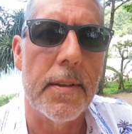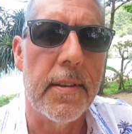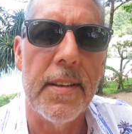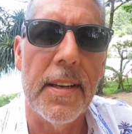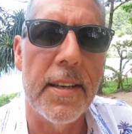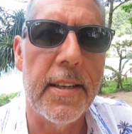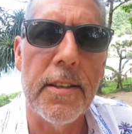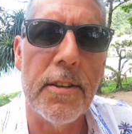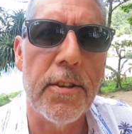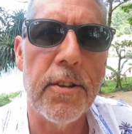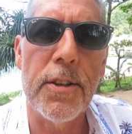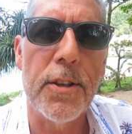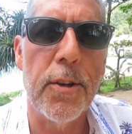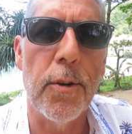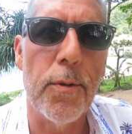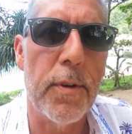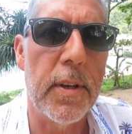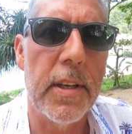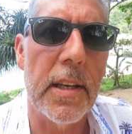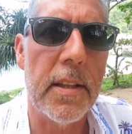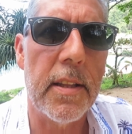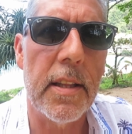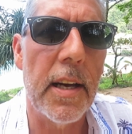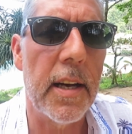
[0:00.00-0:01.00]
I just don't
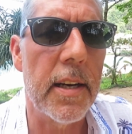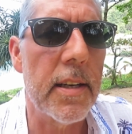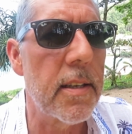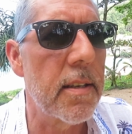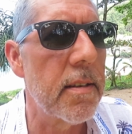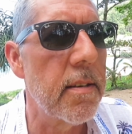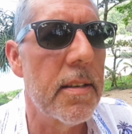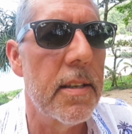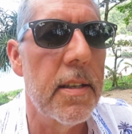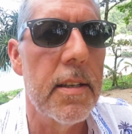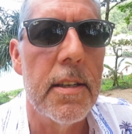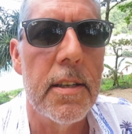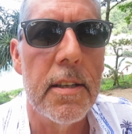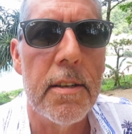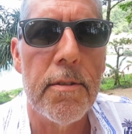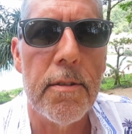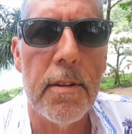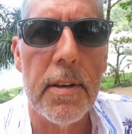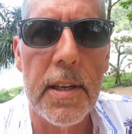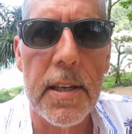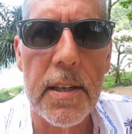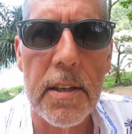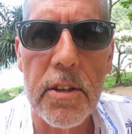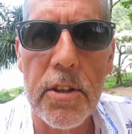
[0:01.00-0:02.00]
get that,
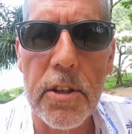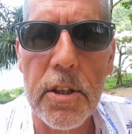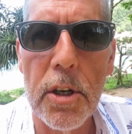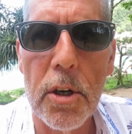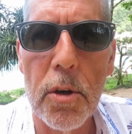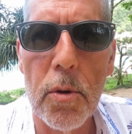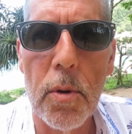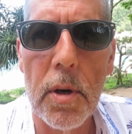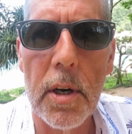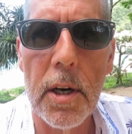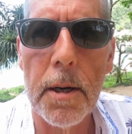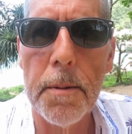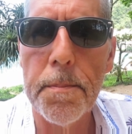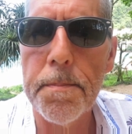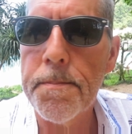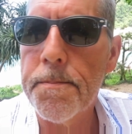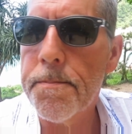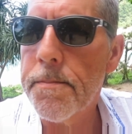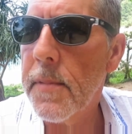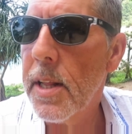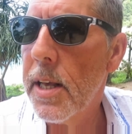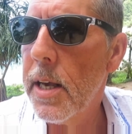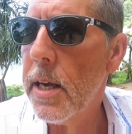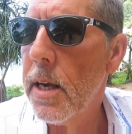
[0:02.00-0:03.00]
right? So
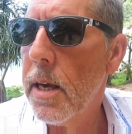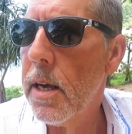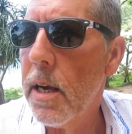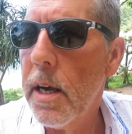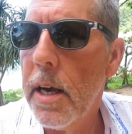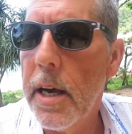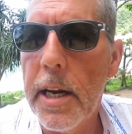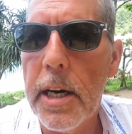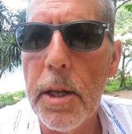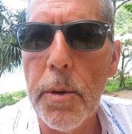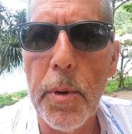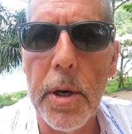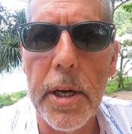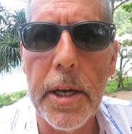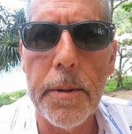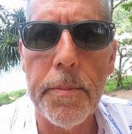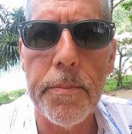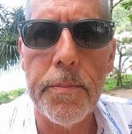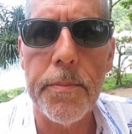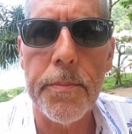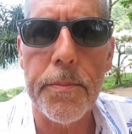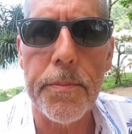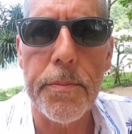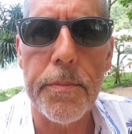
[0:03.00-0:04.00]
anyway,
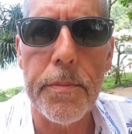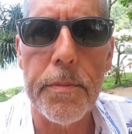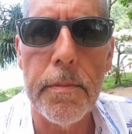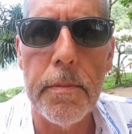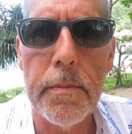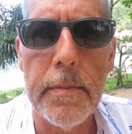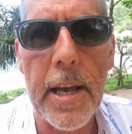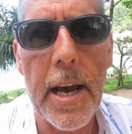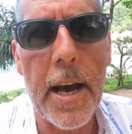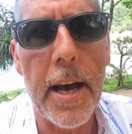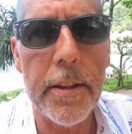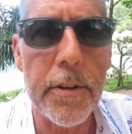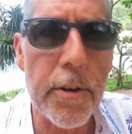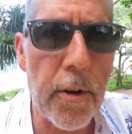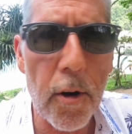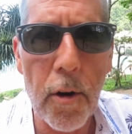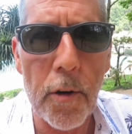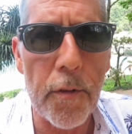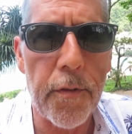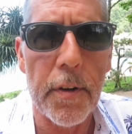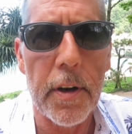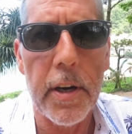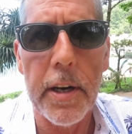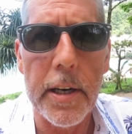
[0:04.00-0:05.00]
now they're
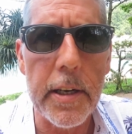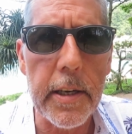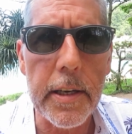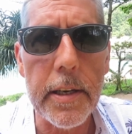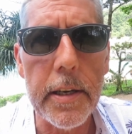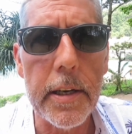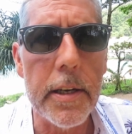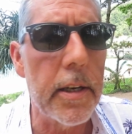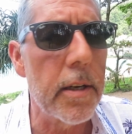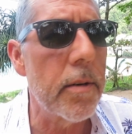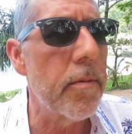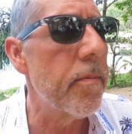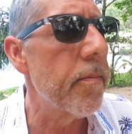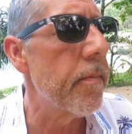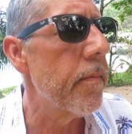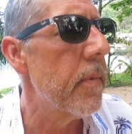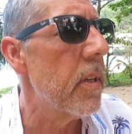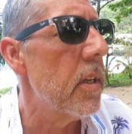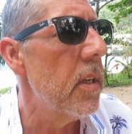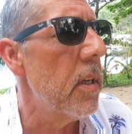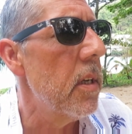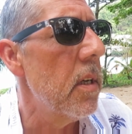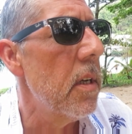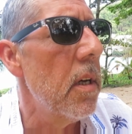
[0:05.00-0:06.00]
all fine again.
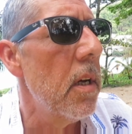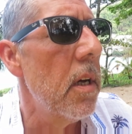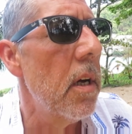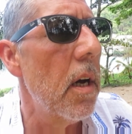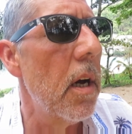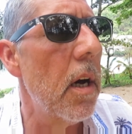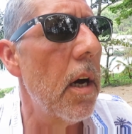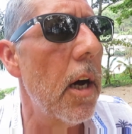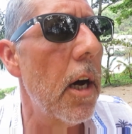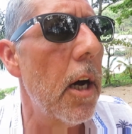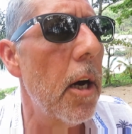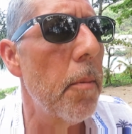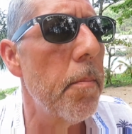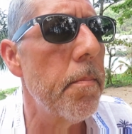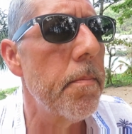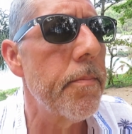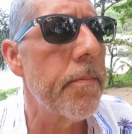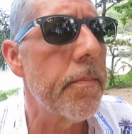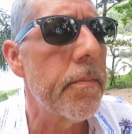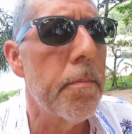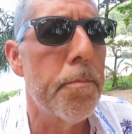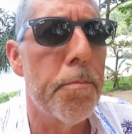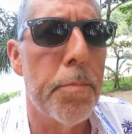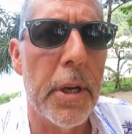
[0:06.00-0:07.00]

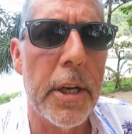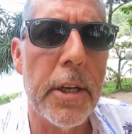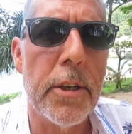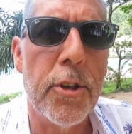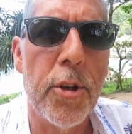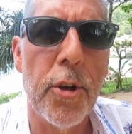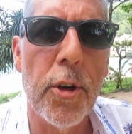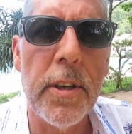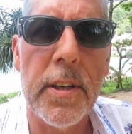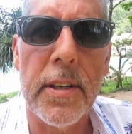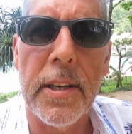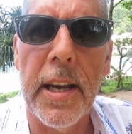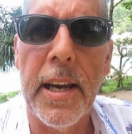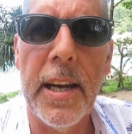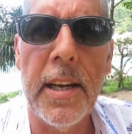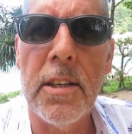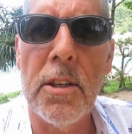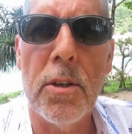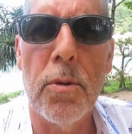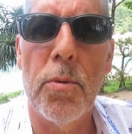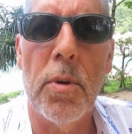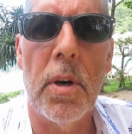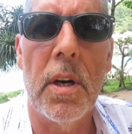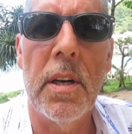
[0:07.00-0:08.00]
But it
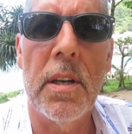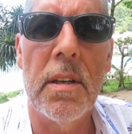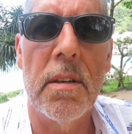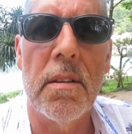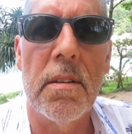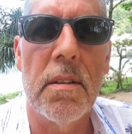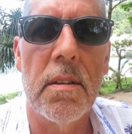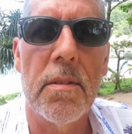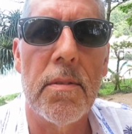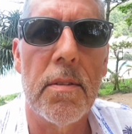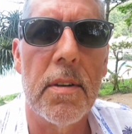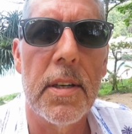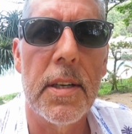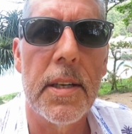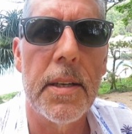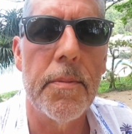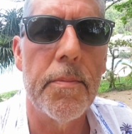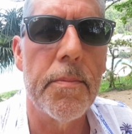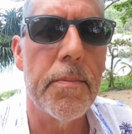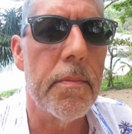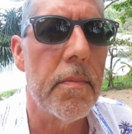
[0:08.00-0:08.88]
takes a while, right?